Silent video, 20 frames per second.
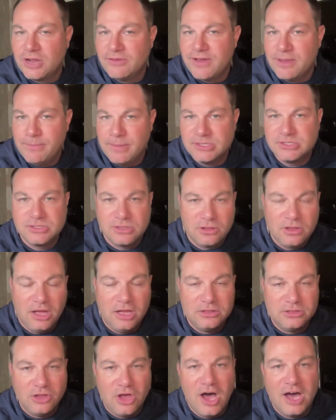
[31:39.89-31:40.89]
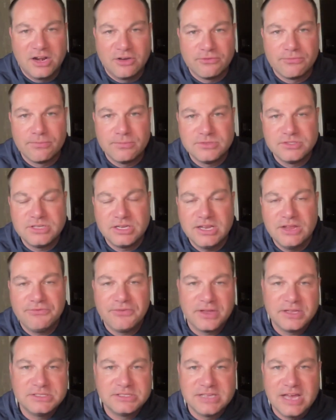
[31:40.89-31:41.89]
I missed a lot of
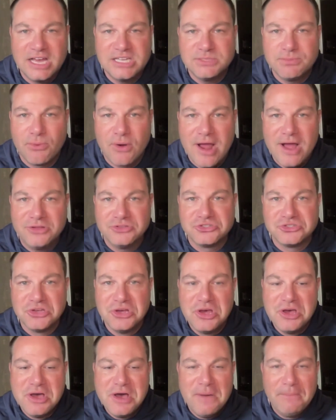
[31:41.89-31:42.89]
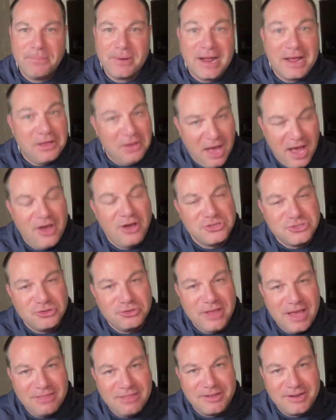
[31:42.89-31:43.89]
significant sized browns, but I also
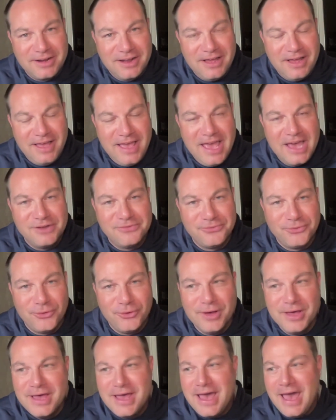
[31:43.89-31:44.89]
landed a handful.